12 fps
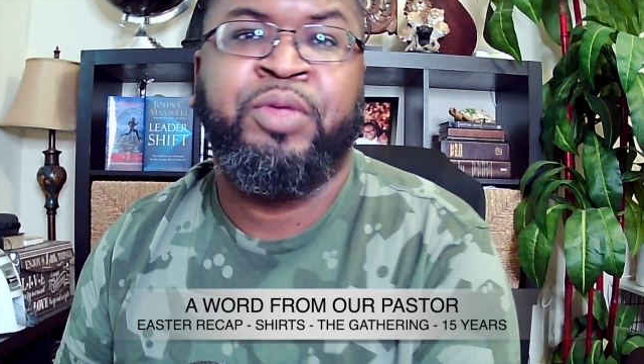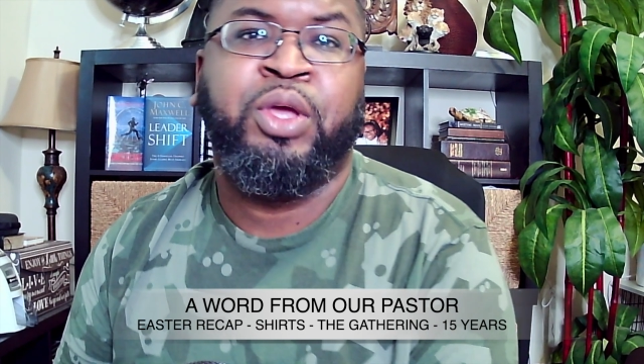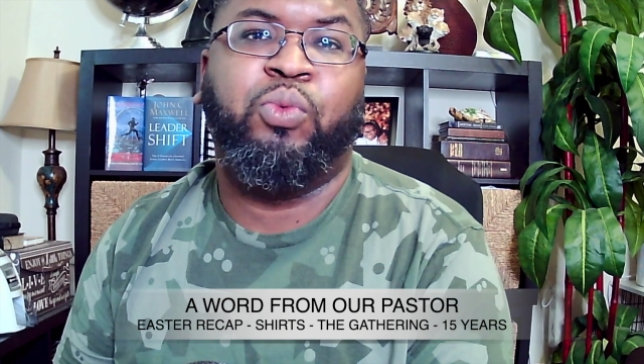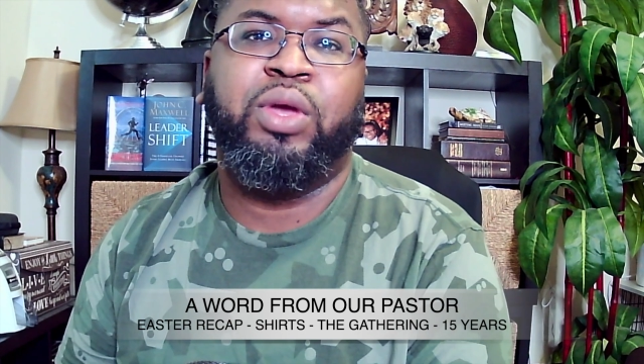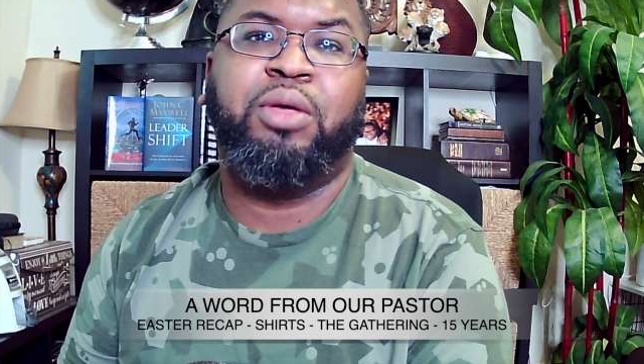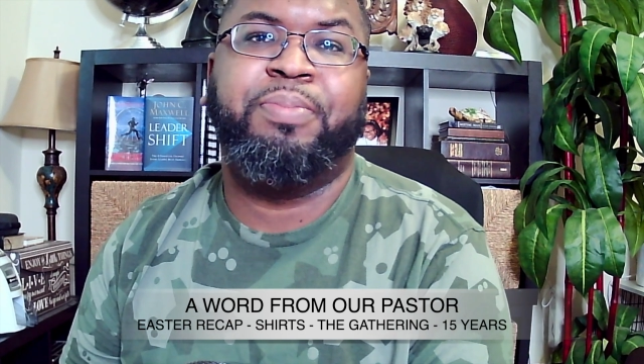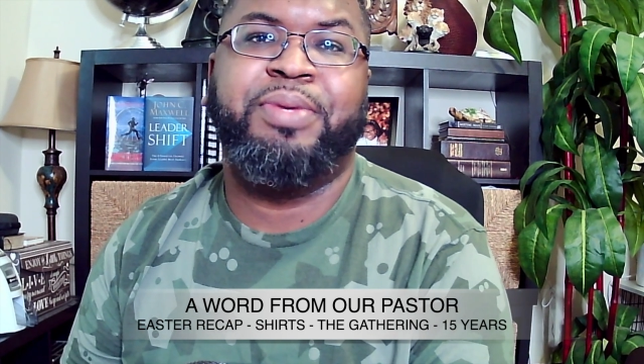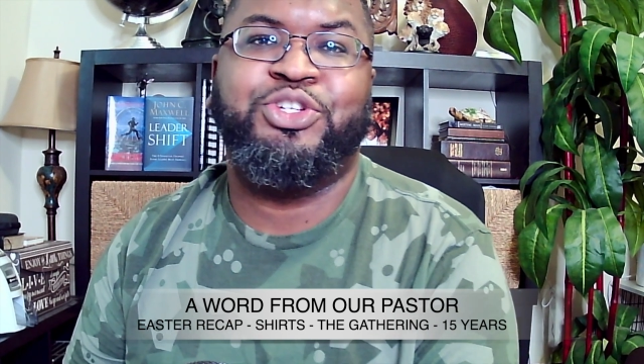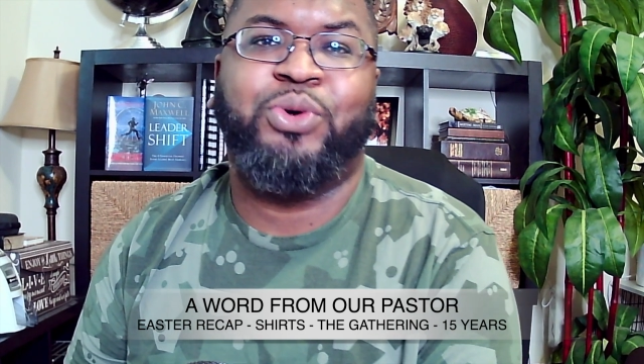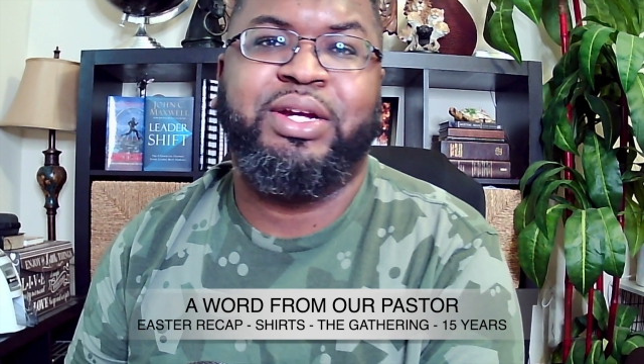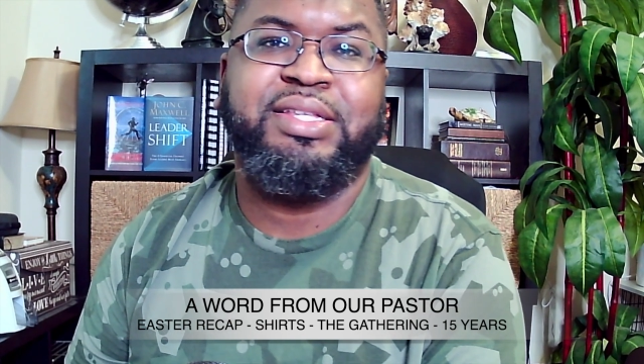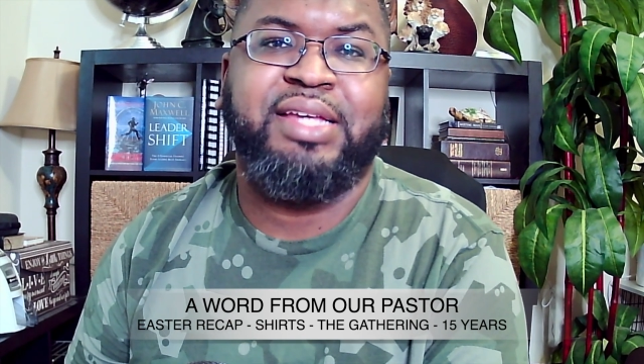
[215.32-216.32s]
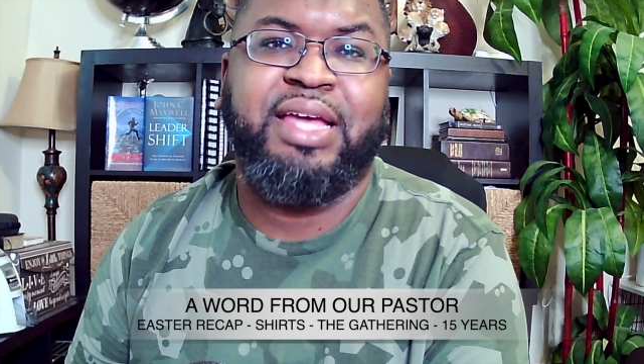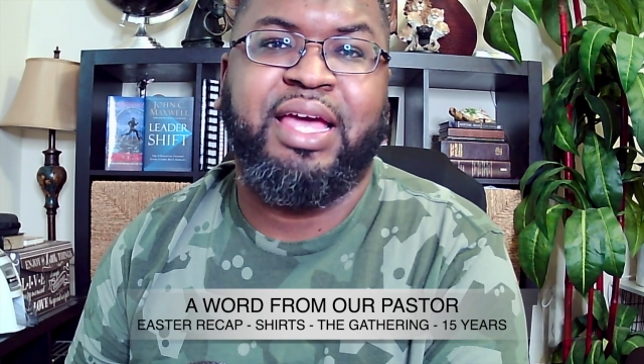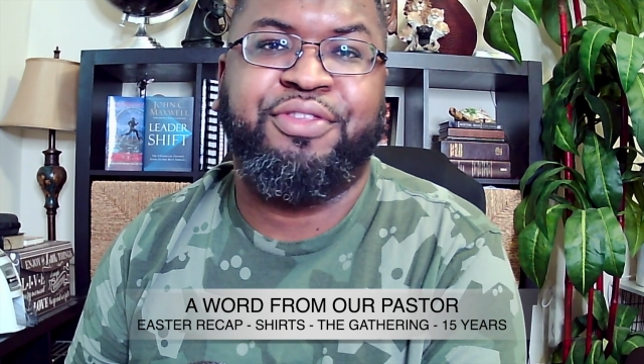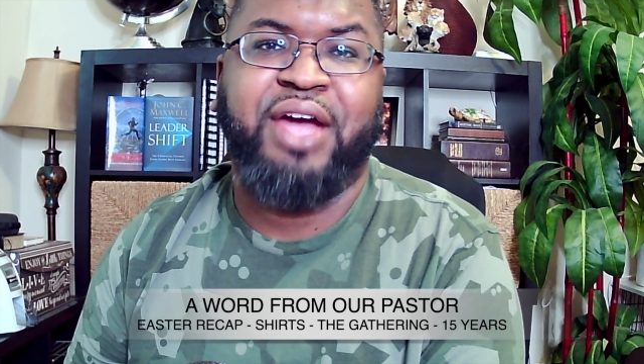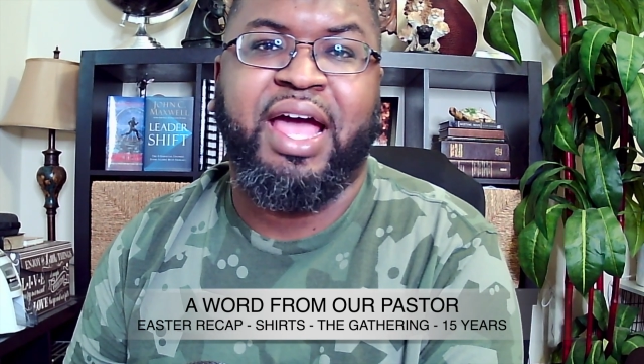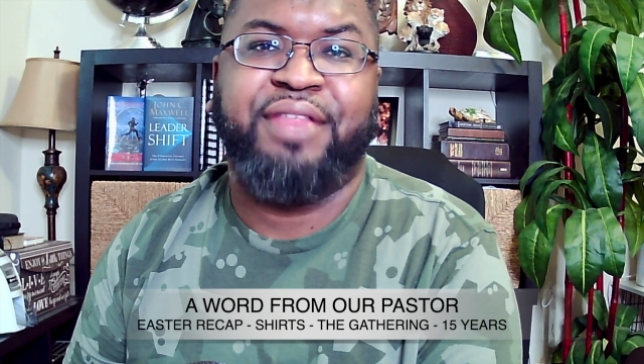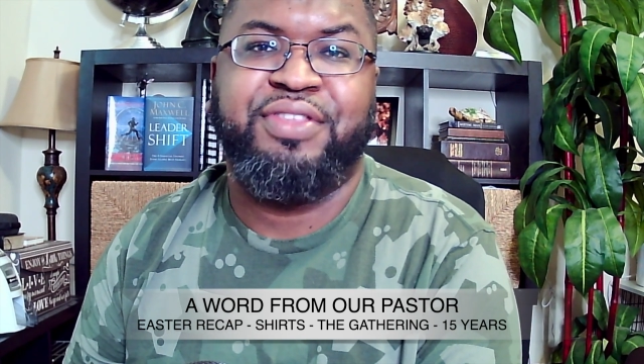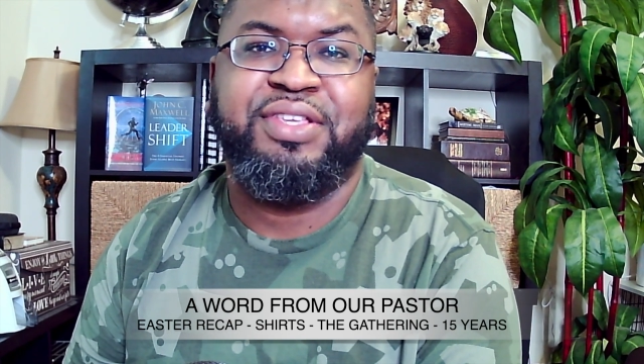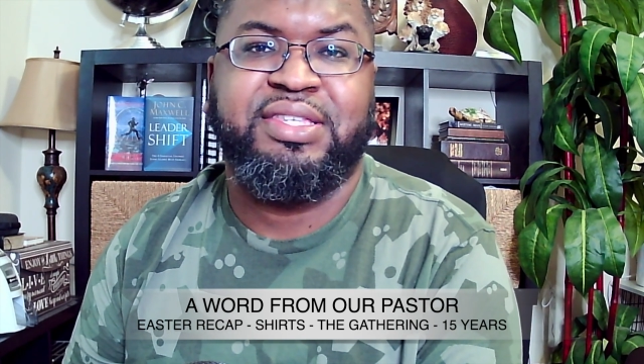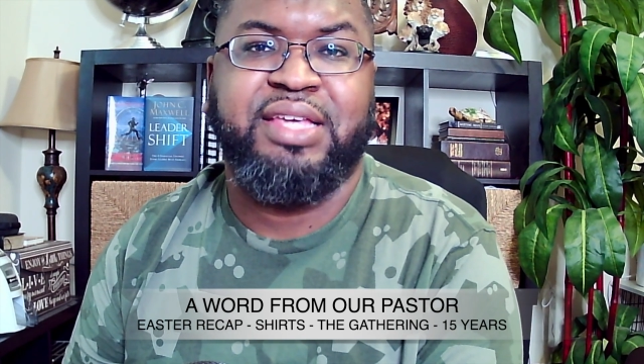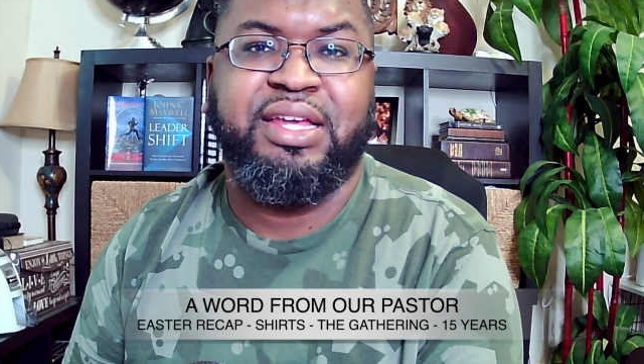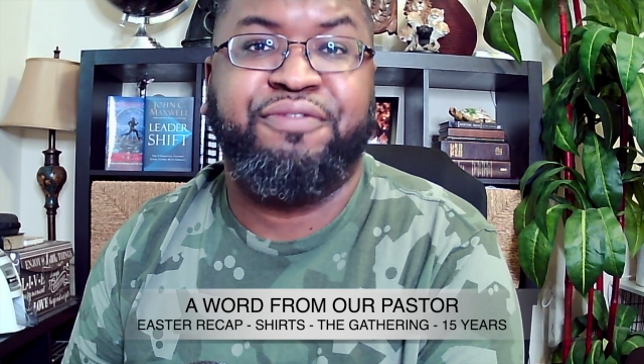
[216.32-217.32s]
we'll be joining together at the
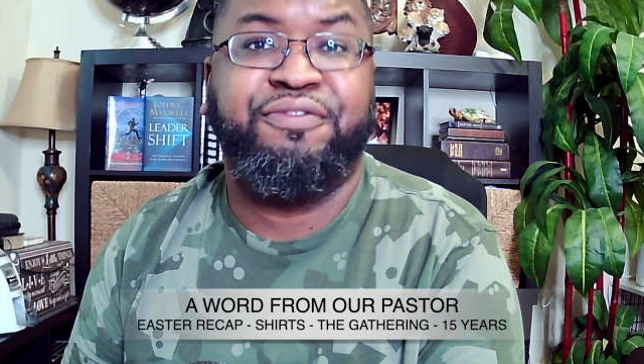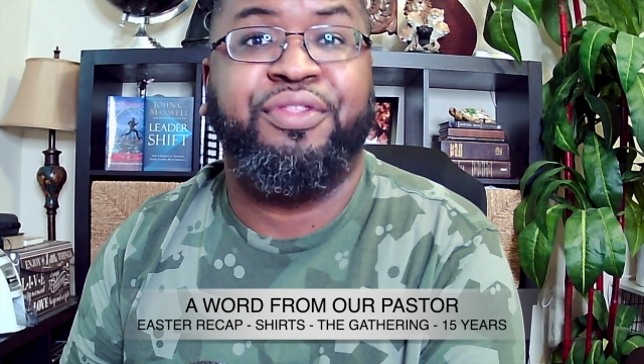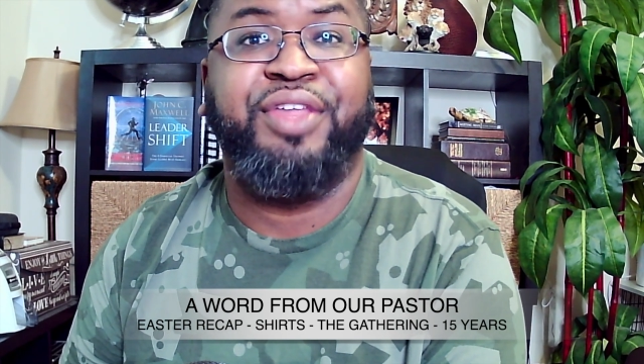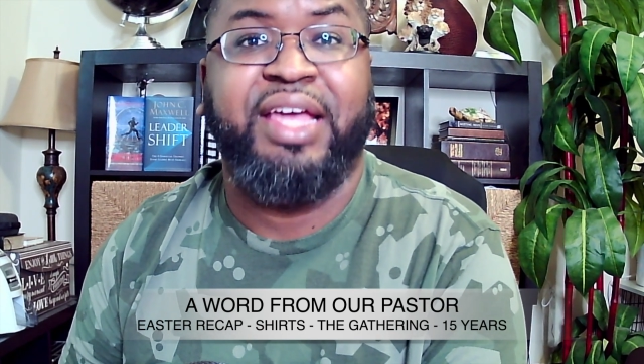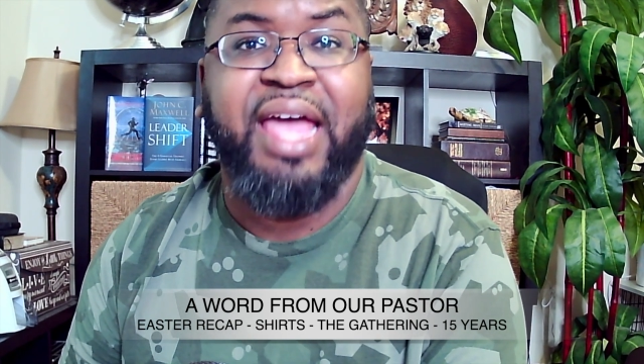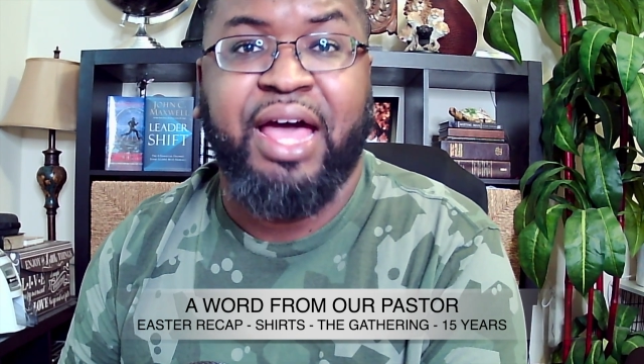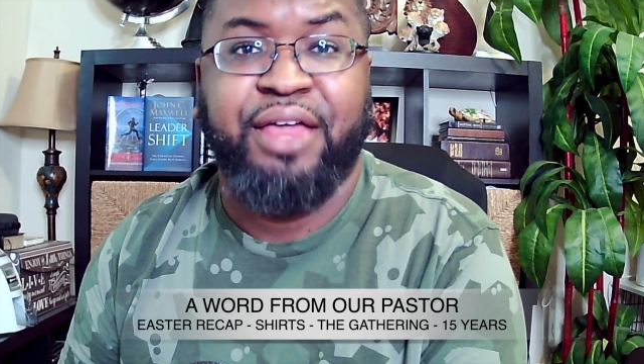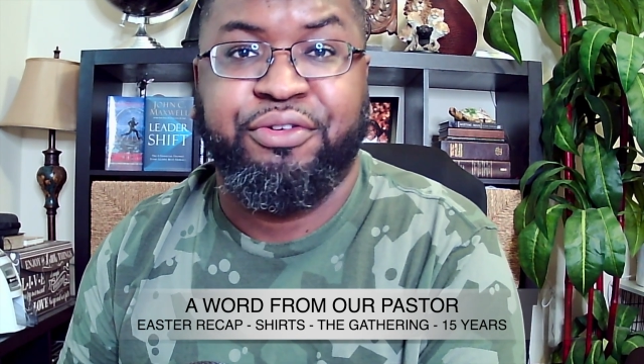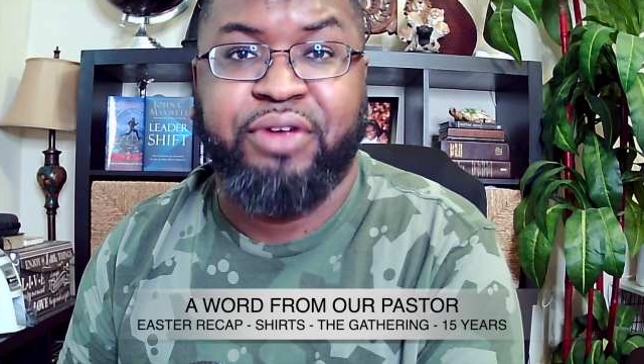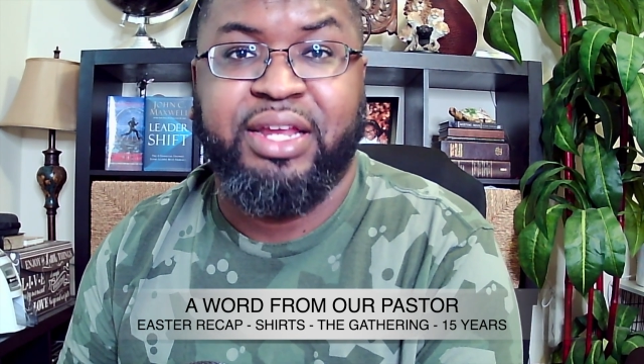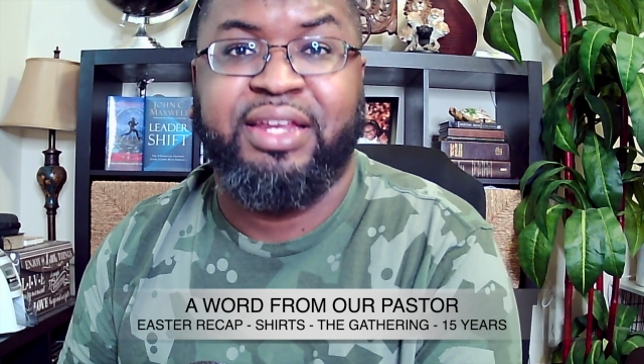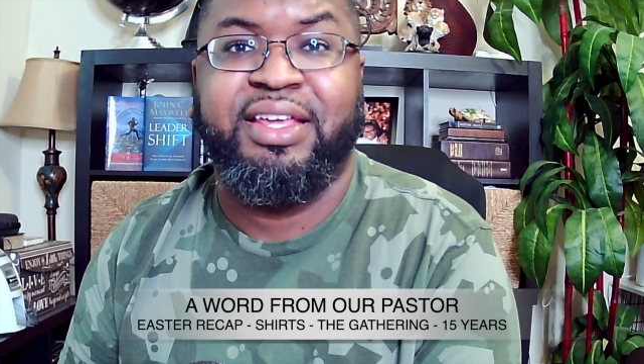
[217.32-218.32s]
city for the gathering.